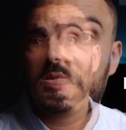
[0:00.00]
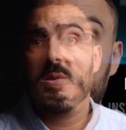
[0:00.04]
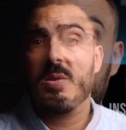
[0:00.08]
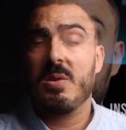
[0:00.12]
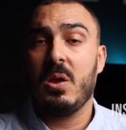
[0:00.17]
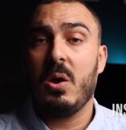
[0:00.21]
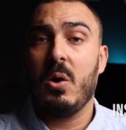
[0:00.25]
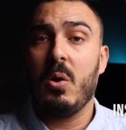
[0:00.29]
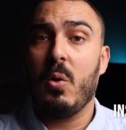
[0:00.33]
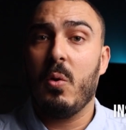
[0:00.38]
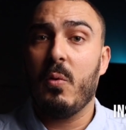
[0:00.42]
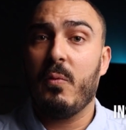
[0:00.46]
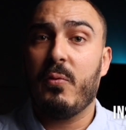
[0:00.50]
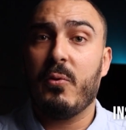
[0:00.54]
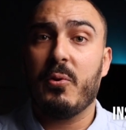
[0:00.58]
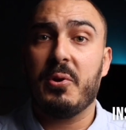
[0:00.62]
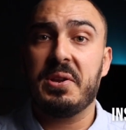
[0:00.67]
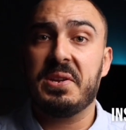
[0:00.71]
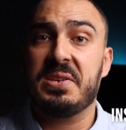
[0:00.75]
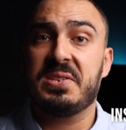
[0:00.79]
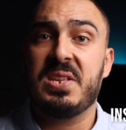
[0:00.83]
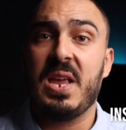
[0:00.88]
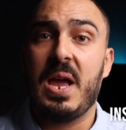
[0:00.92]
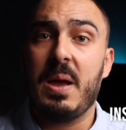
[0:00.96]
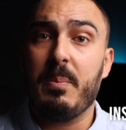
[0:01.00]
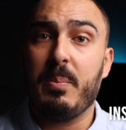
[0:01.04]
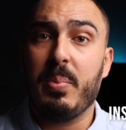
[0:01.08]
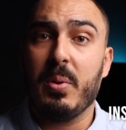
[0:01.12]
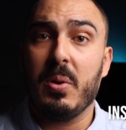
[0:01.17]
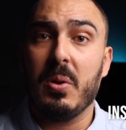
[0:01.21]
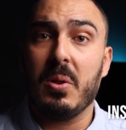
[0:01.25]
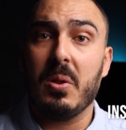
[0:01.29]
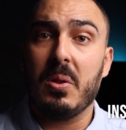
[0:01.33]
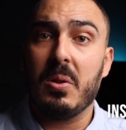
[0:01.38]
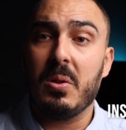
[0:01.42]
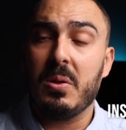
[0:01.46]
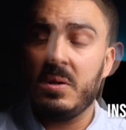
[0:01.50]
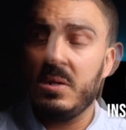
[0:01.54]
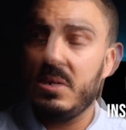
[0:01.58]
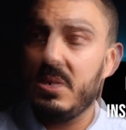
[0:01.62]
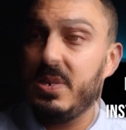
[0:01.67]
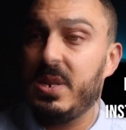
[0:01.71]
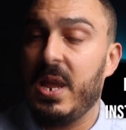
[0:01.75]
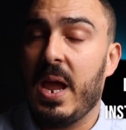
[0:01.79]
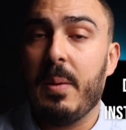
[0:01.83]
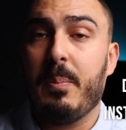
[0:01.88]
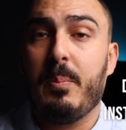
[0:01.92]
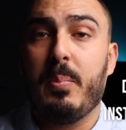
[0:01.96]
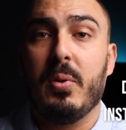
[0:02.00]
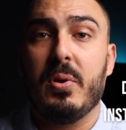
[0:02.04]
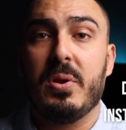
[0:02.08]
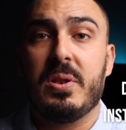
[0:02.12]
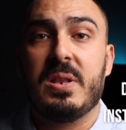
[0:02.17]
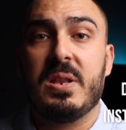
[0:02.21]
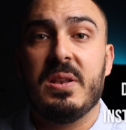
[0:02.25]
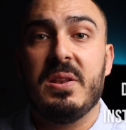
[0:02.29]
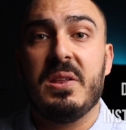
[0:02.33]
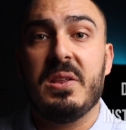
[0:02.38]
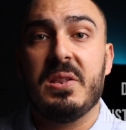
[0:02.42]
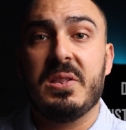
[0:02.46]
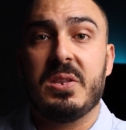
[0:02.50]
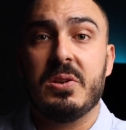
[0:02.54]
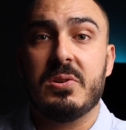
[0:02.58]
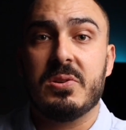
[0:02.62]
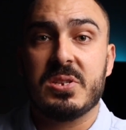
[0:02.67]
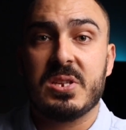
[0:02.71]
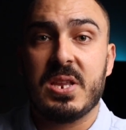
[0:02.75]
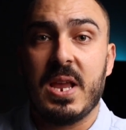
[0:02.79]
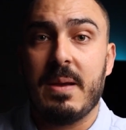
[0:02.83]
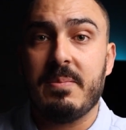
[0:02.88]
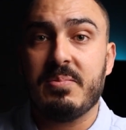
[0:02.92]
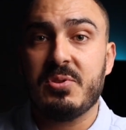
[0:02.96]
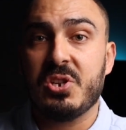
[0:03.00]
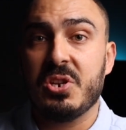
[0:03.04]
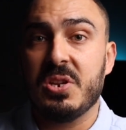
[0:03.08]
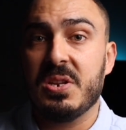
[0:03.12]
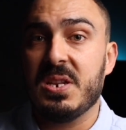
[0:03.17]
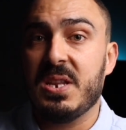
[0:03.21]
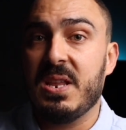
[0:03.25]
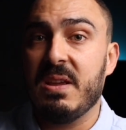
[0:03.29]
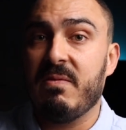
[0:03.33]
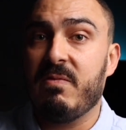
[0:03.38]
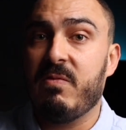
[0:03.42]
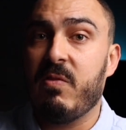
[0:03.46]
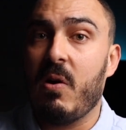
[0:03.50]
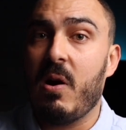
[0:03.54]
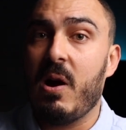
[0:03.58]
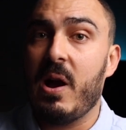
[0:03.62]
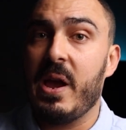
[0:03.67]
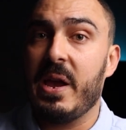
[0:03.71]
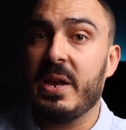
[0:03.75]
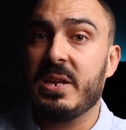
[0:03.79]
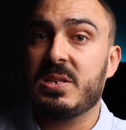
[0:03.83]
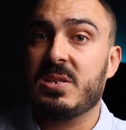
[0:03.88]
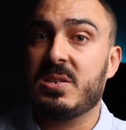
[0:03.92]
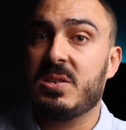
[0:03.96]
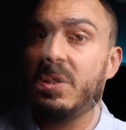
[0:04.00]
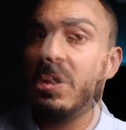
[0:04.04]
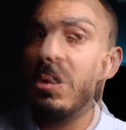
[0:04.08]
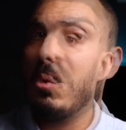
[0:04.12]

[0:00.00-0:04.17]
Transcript: So, for example, they put an interception device